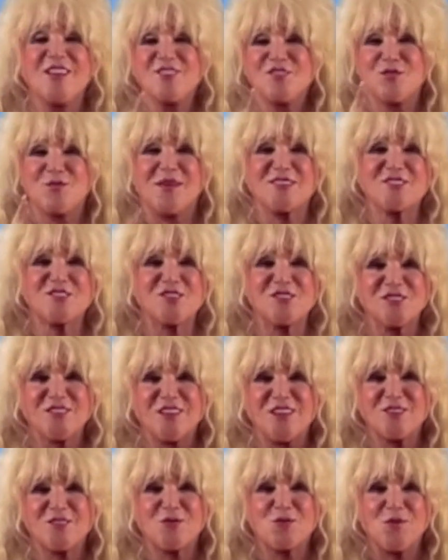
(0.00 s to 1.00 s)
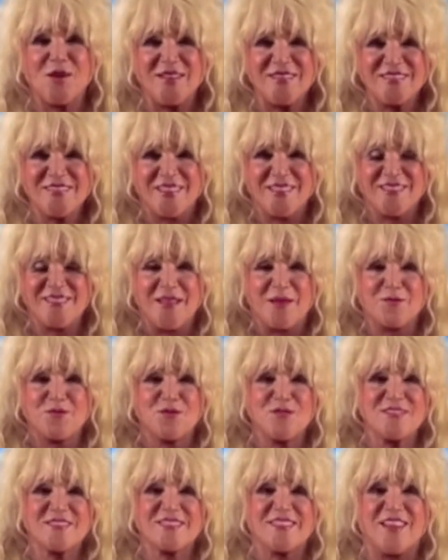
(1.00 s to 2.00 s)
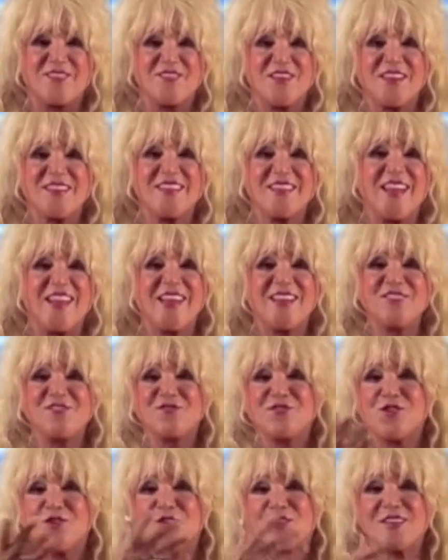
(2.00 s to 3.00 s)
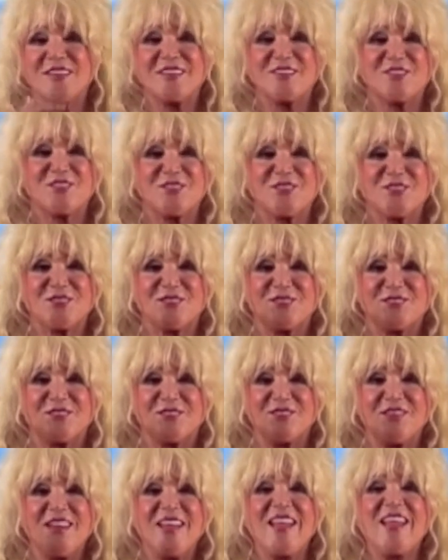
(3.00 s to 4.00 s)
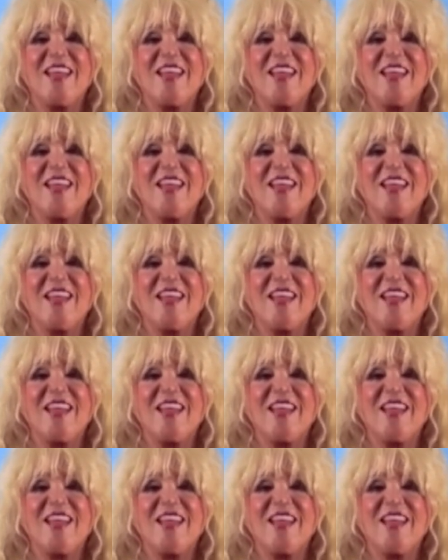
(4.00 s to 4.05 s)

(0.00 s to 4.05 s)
Your magical color white, lucky number 7 and 42.